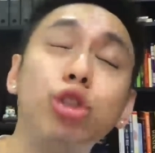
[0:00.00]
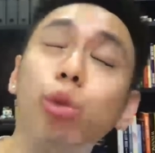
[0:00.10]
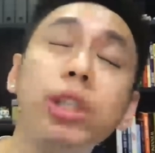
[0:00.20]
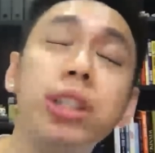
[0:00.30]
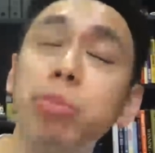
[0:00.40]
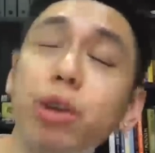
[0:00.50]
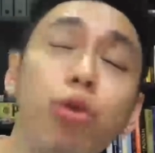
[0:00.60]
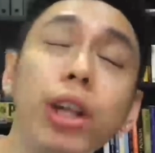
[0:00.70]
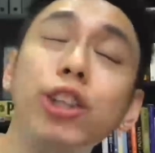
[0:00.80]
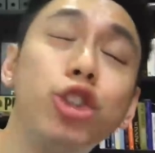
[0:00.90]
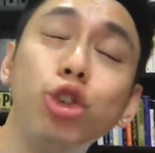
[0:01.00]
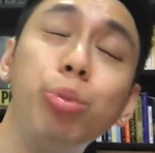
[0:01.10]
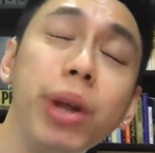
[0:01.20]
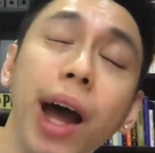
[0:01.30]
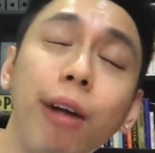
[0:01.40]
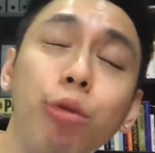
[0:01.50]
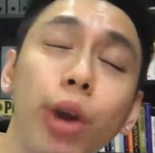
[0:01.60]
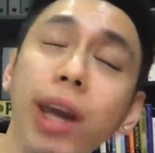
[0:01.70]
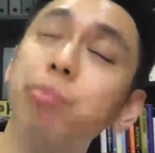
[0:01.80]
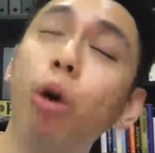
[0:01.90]
doing something really stupid
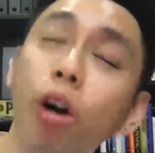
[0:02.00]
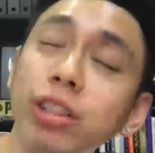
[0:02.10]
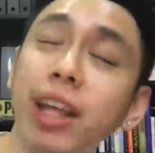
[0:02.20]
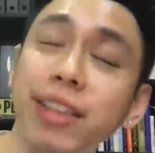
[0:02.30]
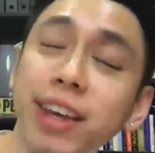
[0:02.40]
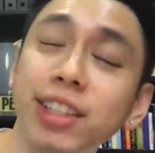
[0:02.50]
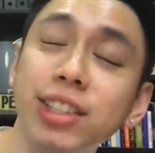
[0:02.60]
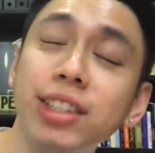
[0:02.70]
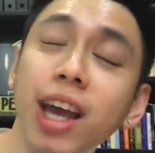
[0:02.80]
halfway and pause like this